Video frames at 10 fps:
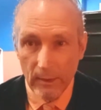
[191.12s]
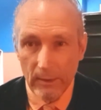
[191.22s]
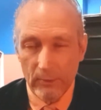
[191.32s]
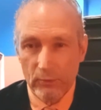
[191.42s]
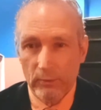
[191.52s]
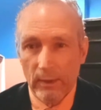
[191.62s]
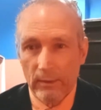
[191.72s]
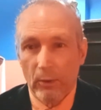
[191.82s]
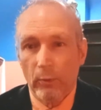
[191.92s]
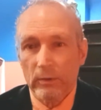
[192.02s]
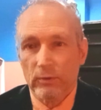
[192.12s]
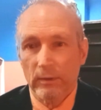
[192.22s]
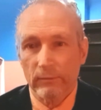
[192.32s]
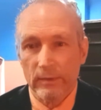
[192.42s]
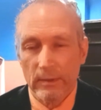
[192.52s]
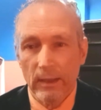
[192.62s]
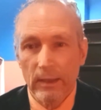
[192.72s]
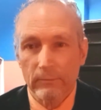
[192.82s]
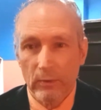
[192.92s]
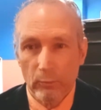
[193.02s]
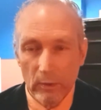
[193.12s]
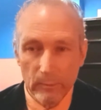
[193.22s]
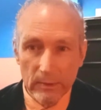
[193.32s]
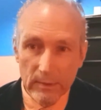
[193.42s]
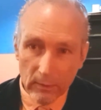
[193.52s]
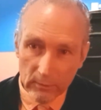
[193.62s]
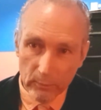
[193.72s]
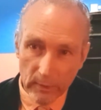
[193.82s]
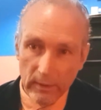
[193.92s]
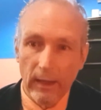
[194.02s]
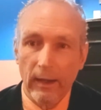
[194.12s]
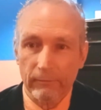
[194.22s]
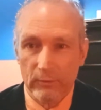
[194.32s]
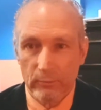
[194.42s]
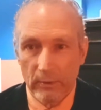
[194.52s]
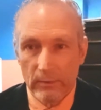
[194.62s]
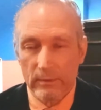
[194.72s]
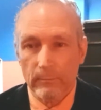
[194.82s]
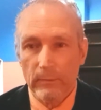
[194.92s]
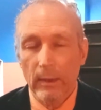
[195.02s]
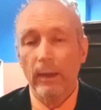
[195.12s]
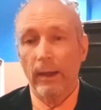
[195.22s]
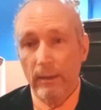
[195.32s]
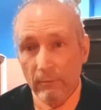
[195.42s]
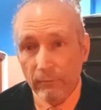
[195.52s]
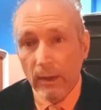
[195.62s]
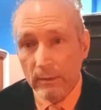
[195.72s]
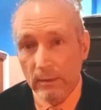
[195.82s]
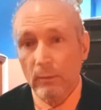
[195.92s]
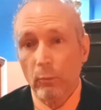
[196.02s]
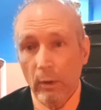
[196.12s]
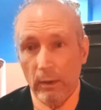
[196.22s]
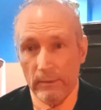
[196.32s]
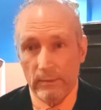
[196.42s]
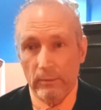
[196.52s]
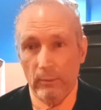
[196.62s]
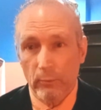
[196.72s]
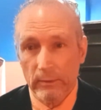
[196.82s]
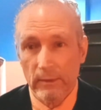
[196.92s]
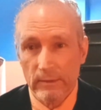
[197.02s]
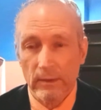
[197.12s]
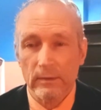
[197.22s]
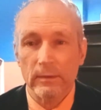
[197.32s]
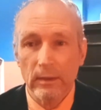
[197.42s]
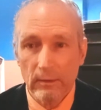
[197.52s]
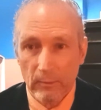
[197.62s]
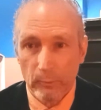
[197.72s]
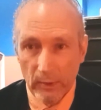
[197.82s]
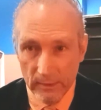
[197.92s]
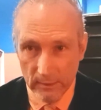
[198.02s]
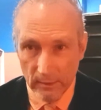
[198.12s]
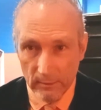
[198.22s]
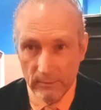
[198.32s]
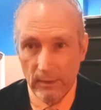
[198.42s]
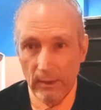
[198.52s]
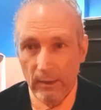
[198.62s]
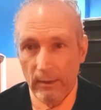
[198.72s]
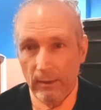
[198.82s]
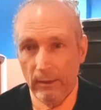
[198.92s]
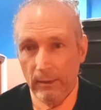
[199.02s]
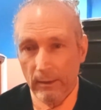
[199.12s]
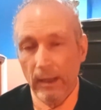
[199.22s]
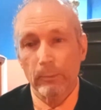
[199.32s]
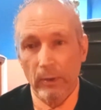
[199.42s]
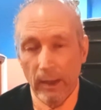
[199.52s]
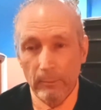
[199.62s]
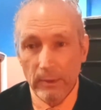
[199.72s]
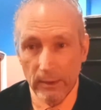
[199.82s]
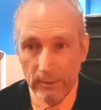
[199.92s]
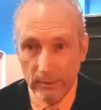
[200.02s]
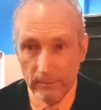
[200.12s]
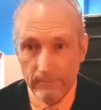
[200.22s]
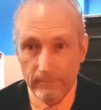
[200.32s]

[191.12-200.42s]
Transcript: so that the question of slavery would be dealt with afterwards. And in fact, it was with the 16th president, Abraham Lincoln.